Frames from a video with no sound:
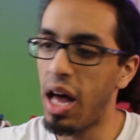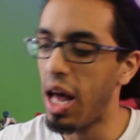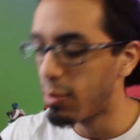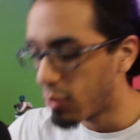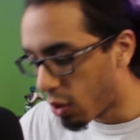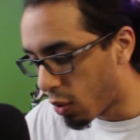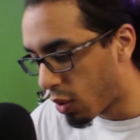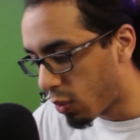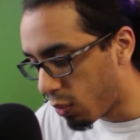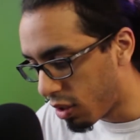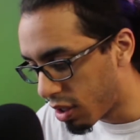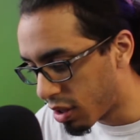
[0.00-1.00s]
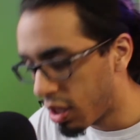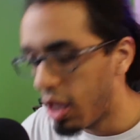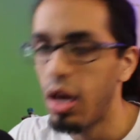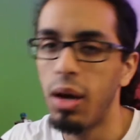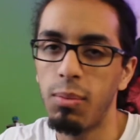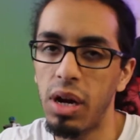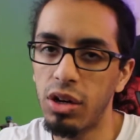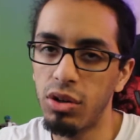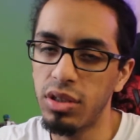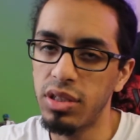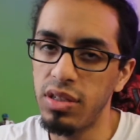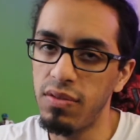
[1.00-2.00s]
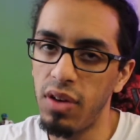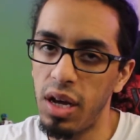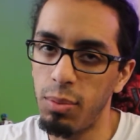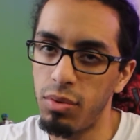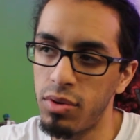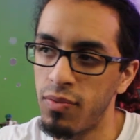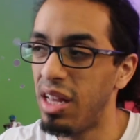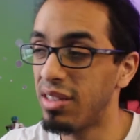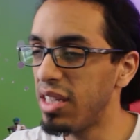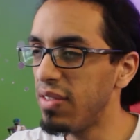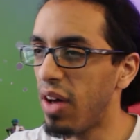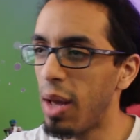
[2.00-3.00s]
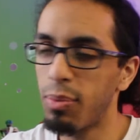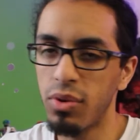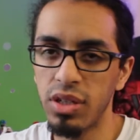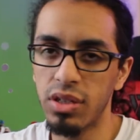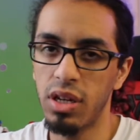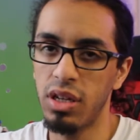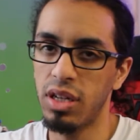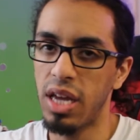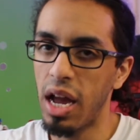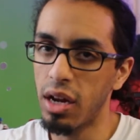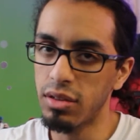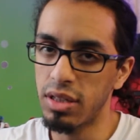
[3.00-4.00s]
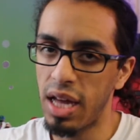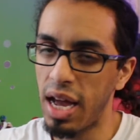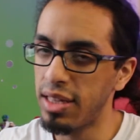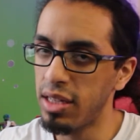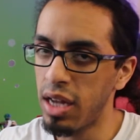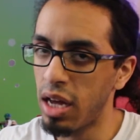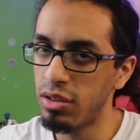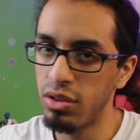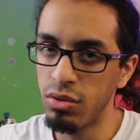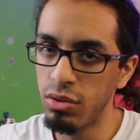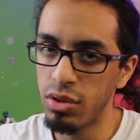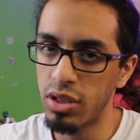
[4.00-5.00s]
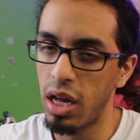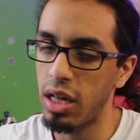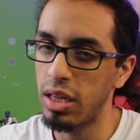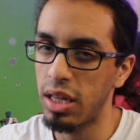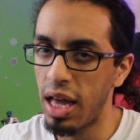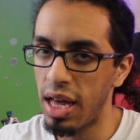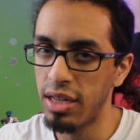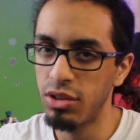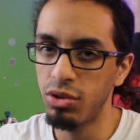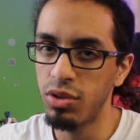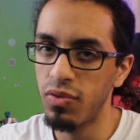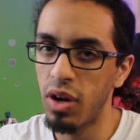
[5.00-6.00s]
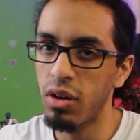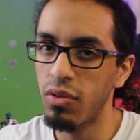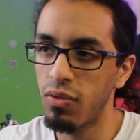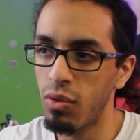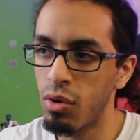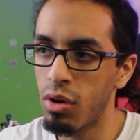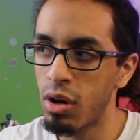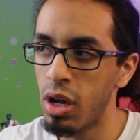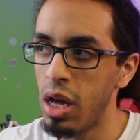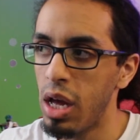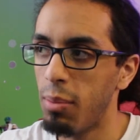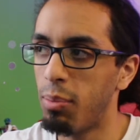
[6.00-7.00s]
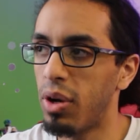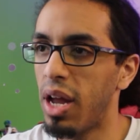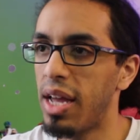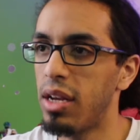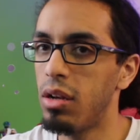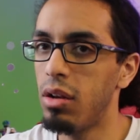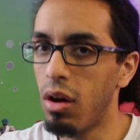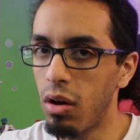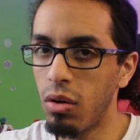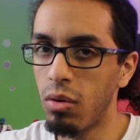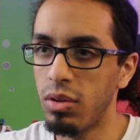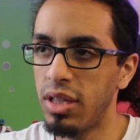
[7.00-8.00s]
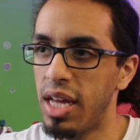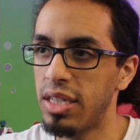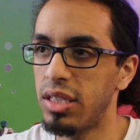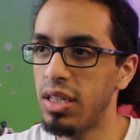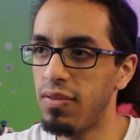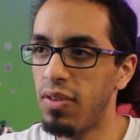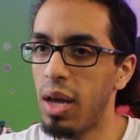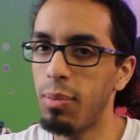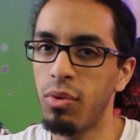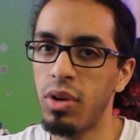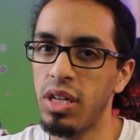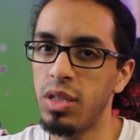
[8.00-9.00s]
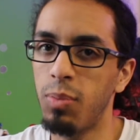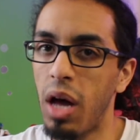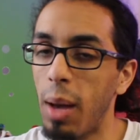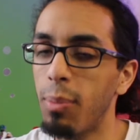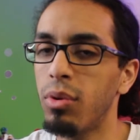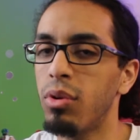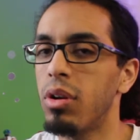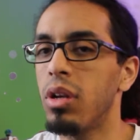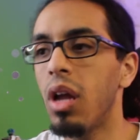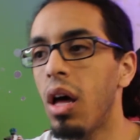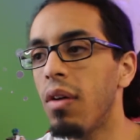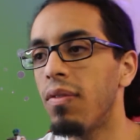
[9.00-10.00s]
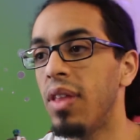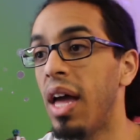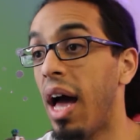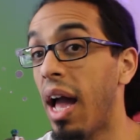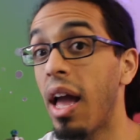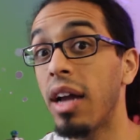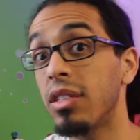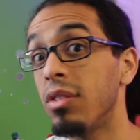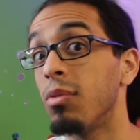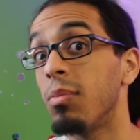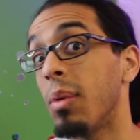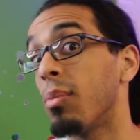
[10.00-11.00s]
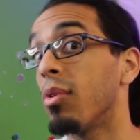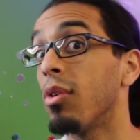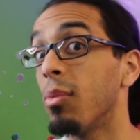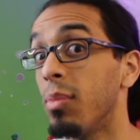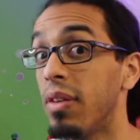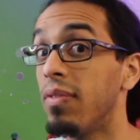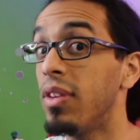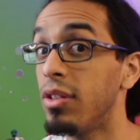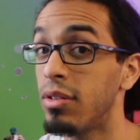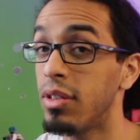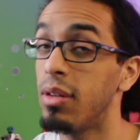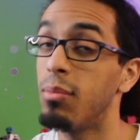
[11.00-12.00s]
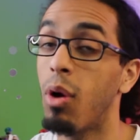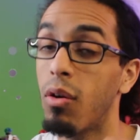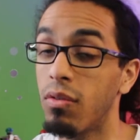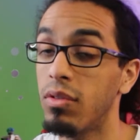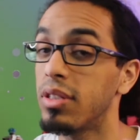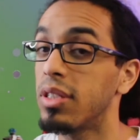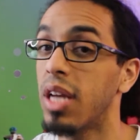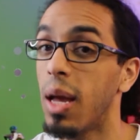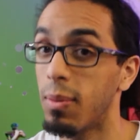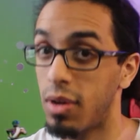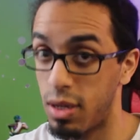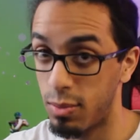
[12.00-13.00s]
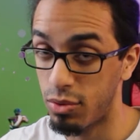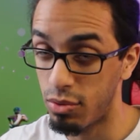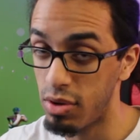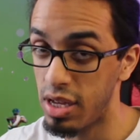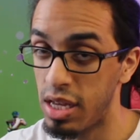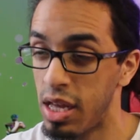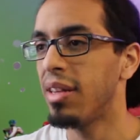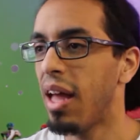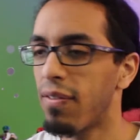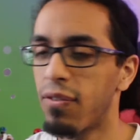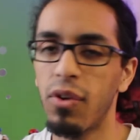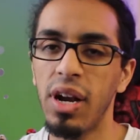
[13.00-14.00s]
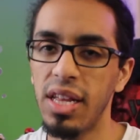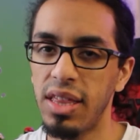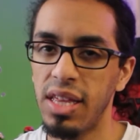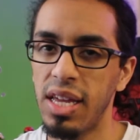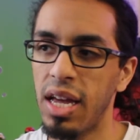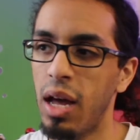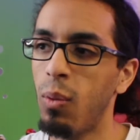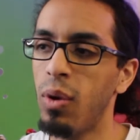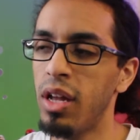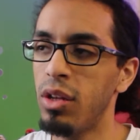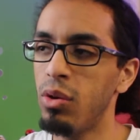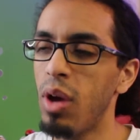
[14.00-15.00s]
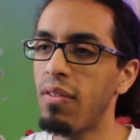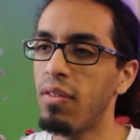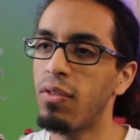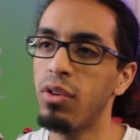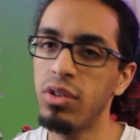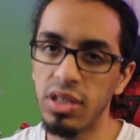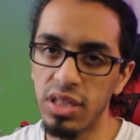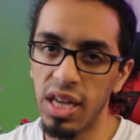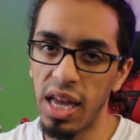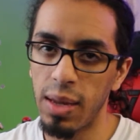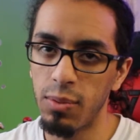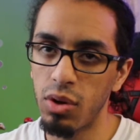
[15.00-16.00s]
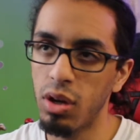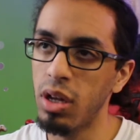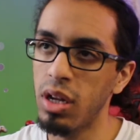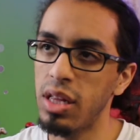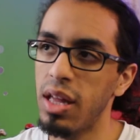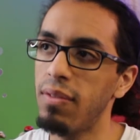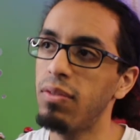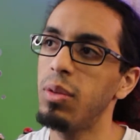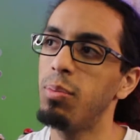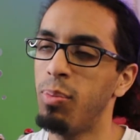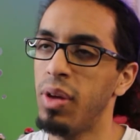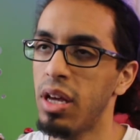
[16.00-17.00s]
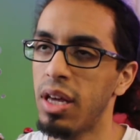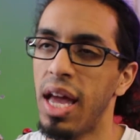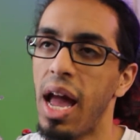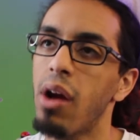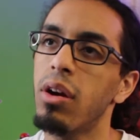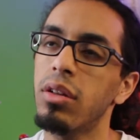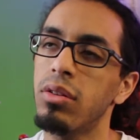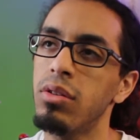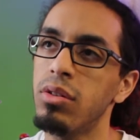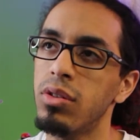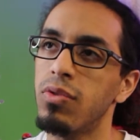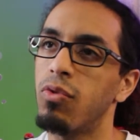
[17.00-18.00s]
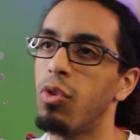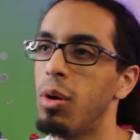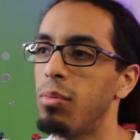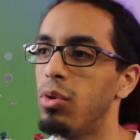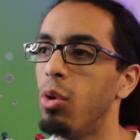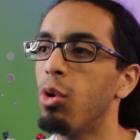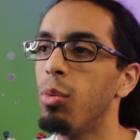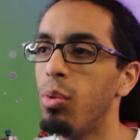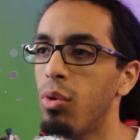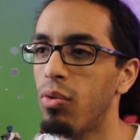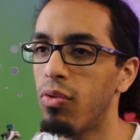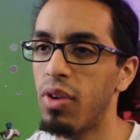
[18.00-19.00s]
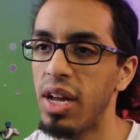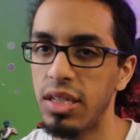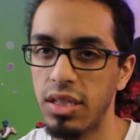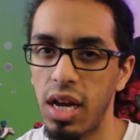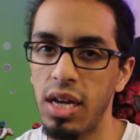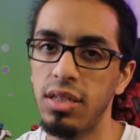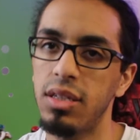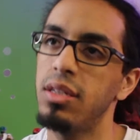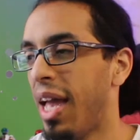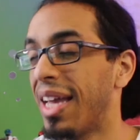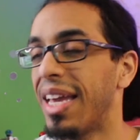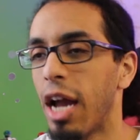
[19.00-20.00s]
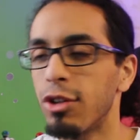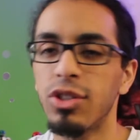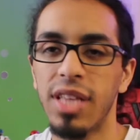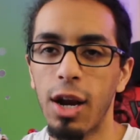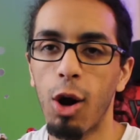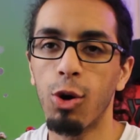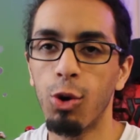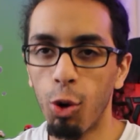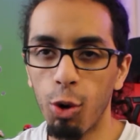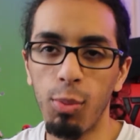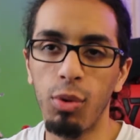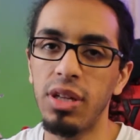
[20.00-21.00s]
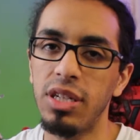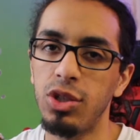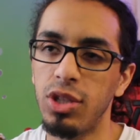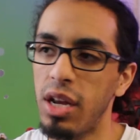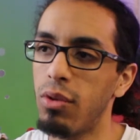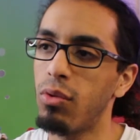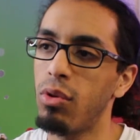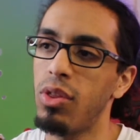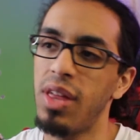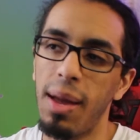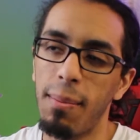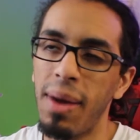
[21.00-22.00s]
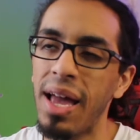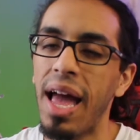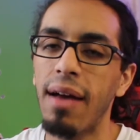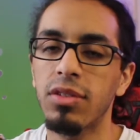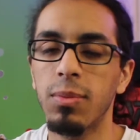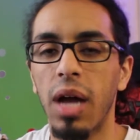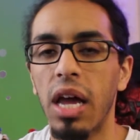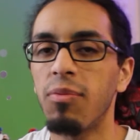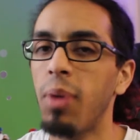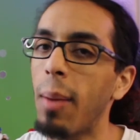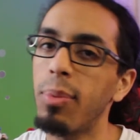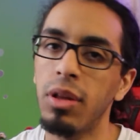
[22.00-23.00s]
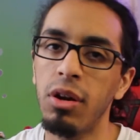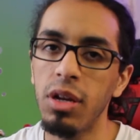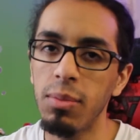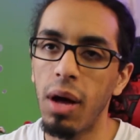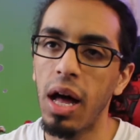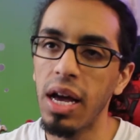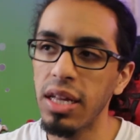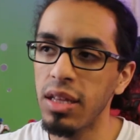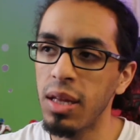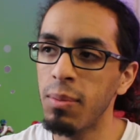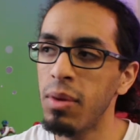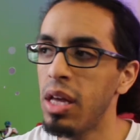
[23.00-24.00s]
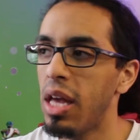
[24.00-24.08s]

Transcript: I'm going with my girl C Viper. Now, C Viper is a character that I did not use a lot in Street Fighter four, but I know that C Viper is popular enough that I actually remember her being featured in Marvel versus. Capcom three. Not for anything, when you have a versus game, you're gonna definitely pick characters from notable franchises and characters that are notable in general that might have some kind of popularity behind them.